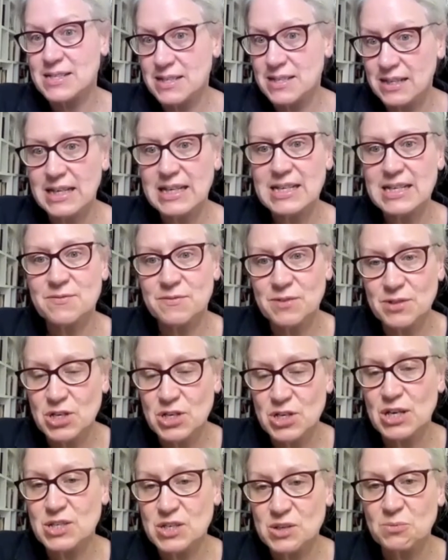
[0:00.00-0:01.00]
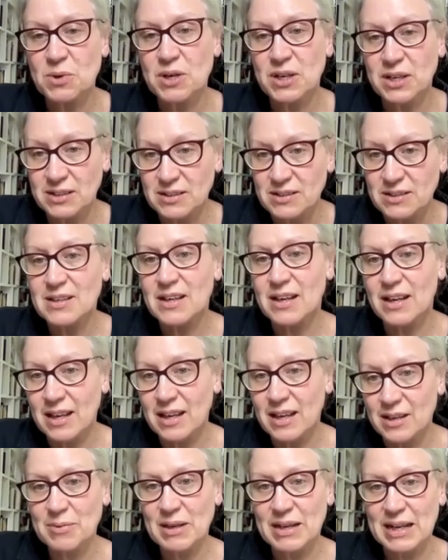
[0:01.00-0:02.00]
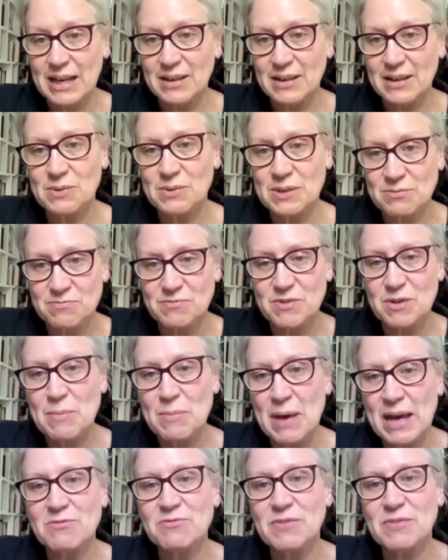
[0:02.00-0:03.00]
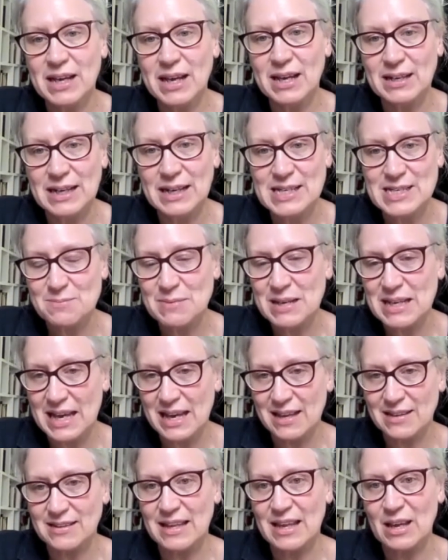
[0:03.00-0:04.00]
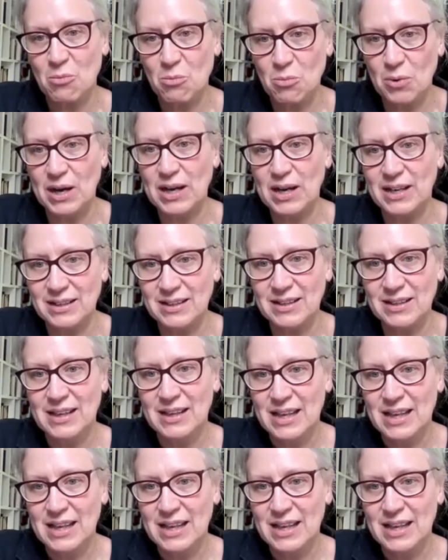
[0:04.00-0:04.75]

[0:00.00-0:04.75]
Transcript: to the needs of the changing world, and how do we remain recognizably Catholic while,